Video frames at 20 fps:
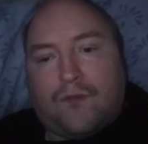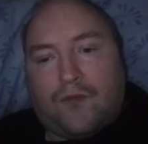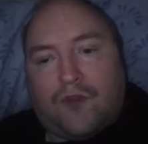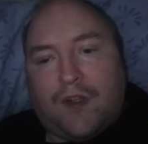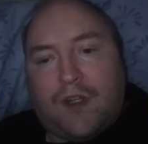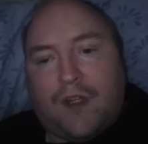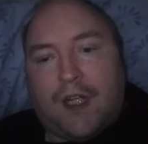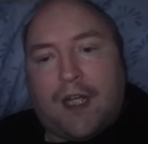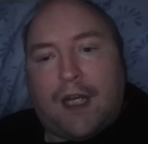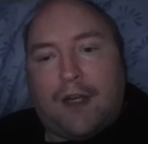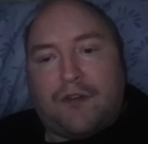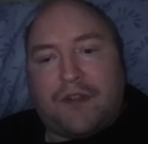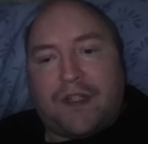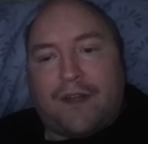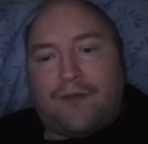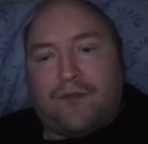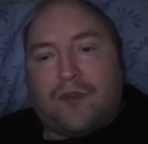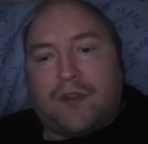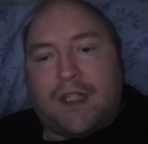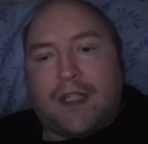how is
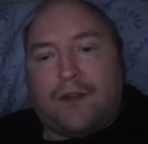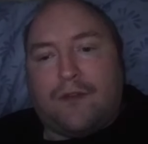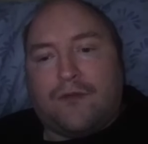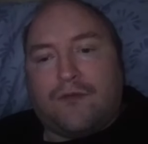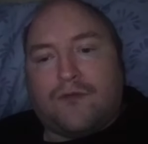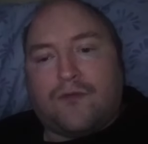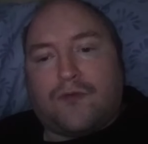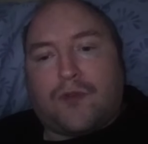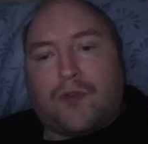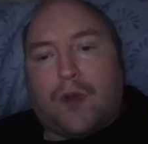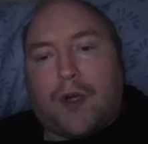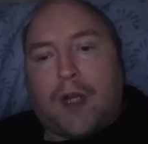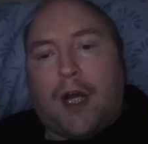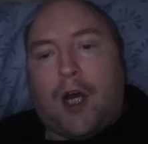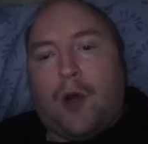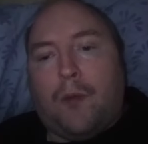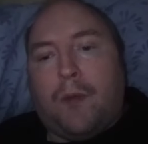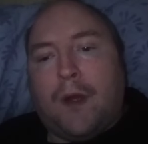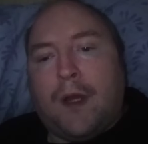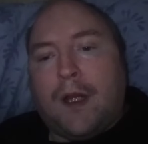everyone doing? Good, I
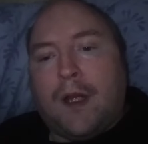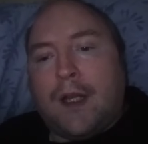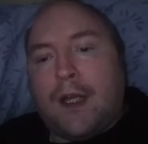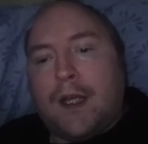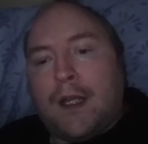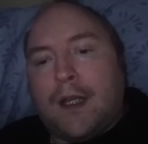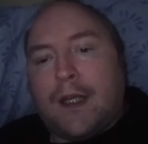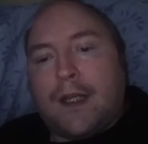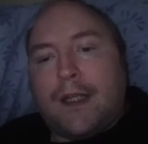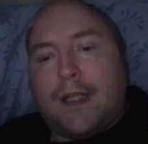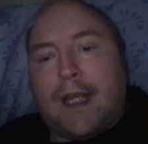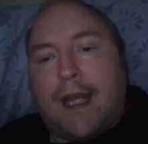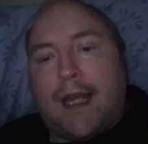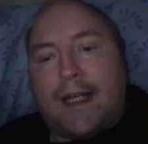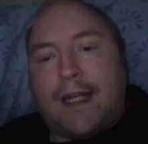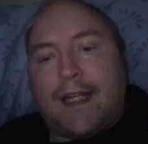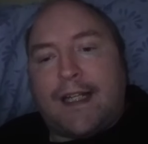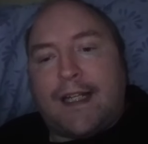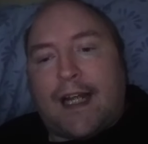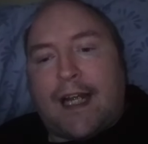hope.
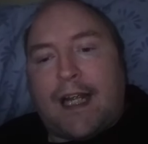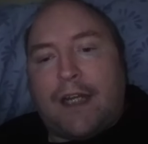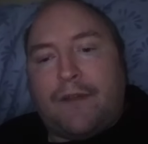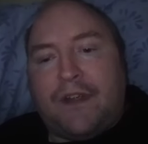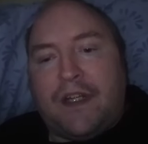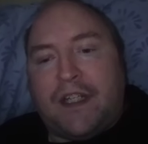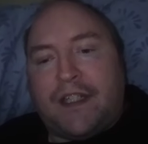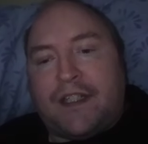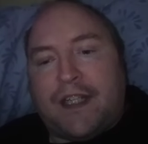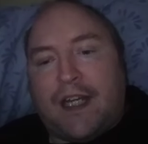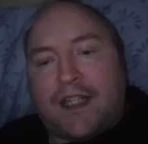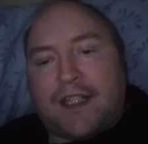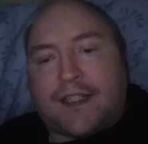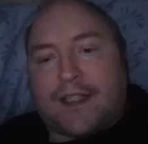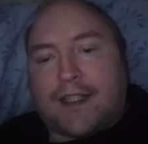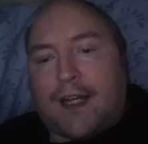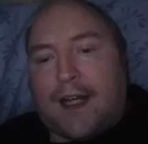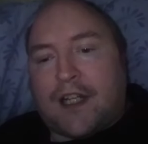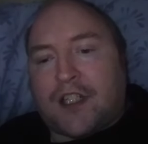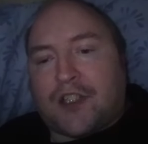Yeah, the Atari VCS
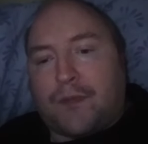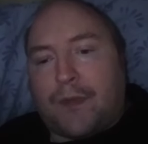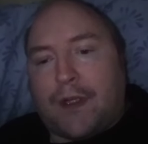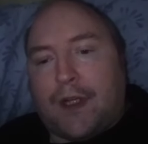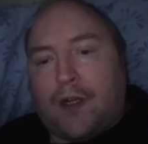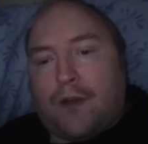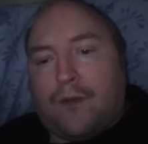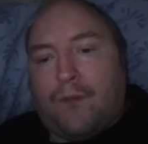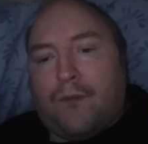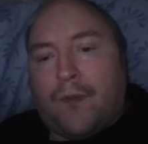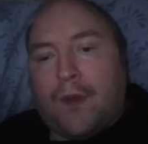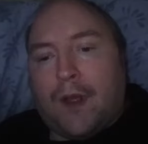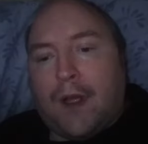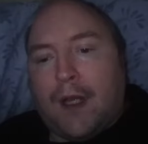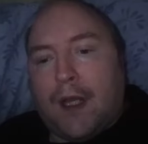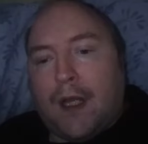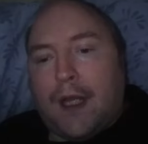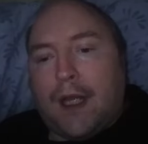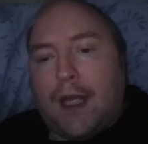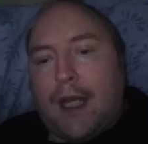is asked me now.
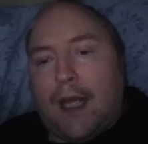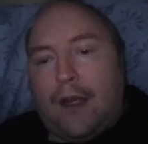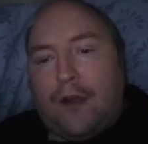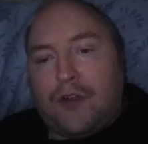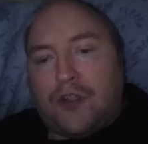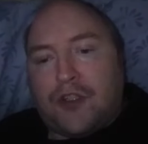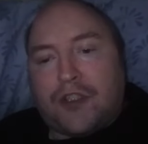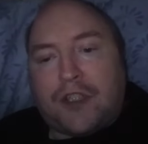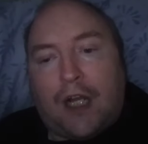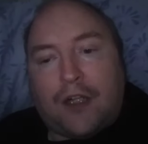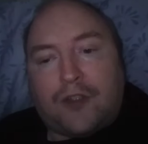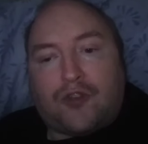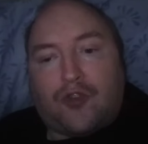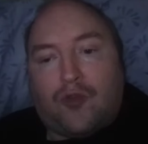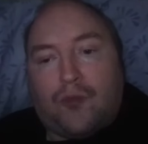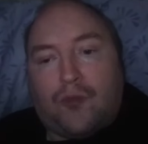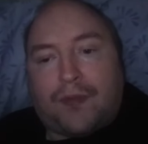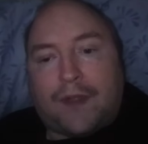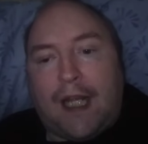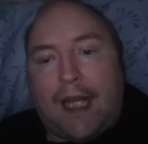Uh, I just got
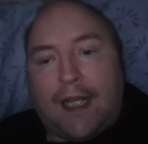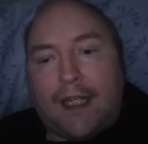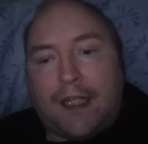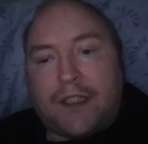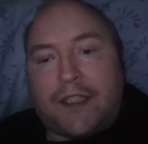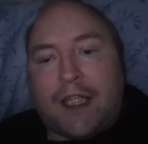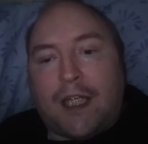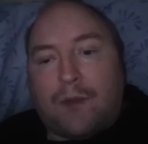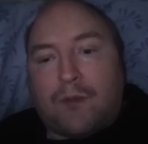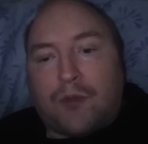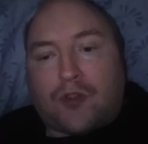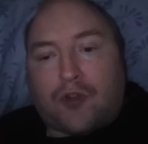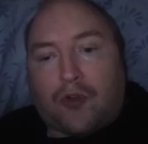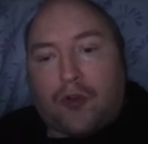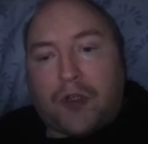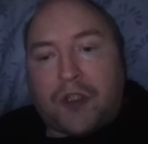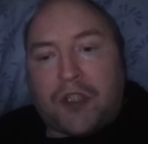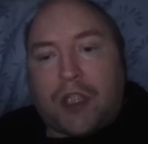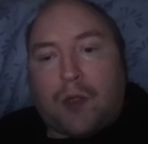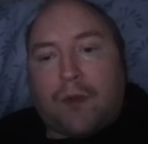done playing Doom
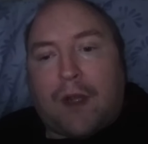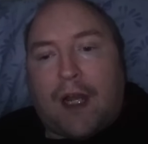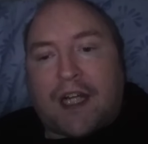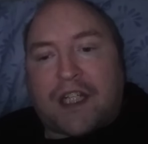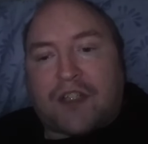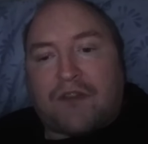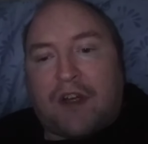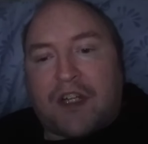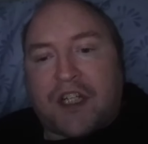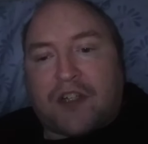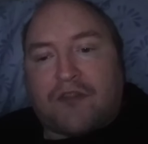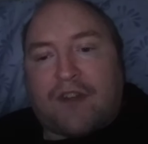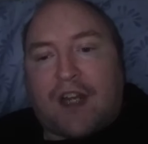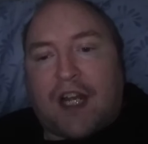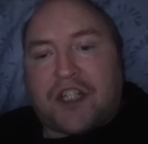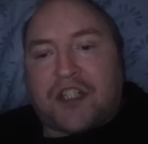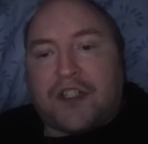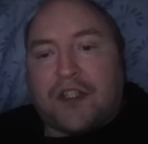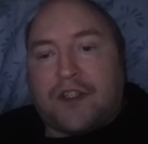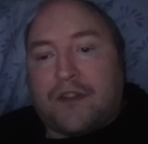32 x
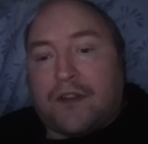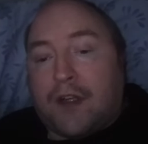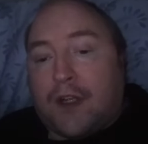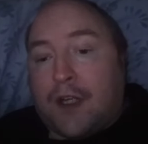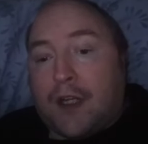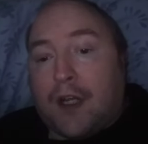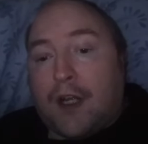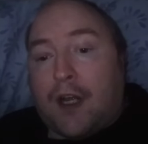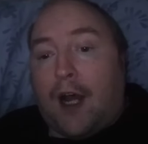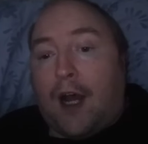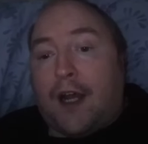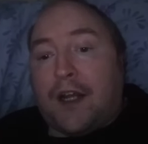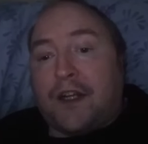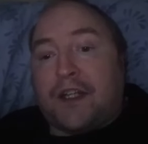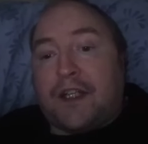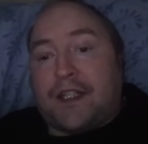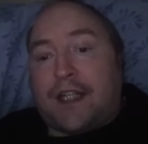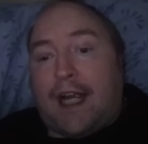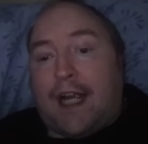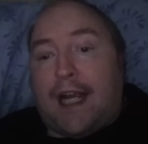Resurrection on
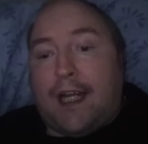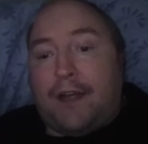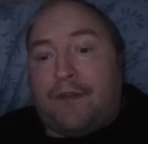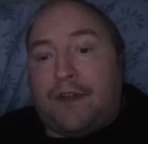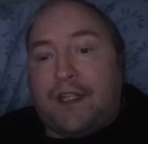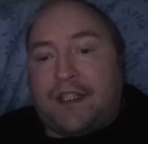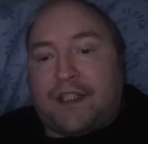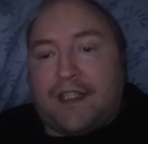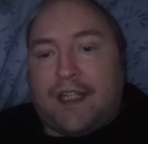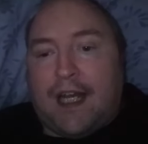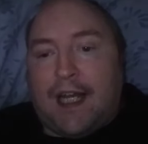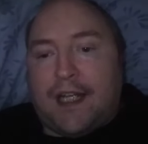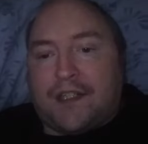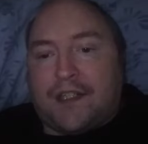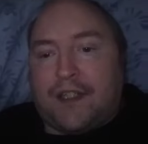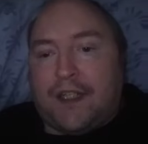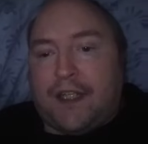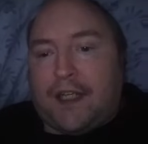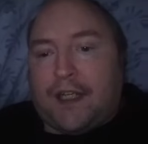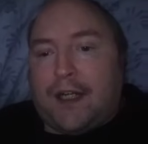the Atari
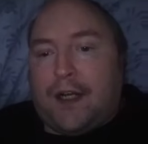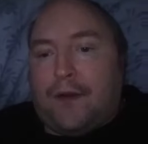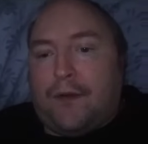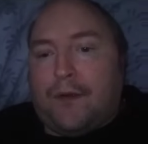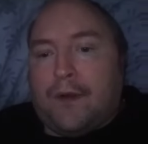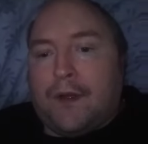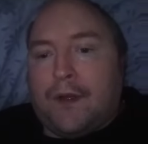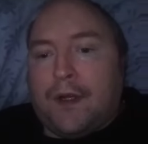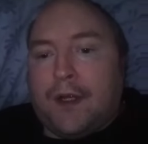VCS, you know.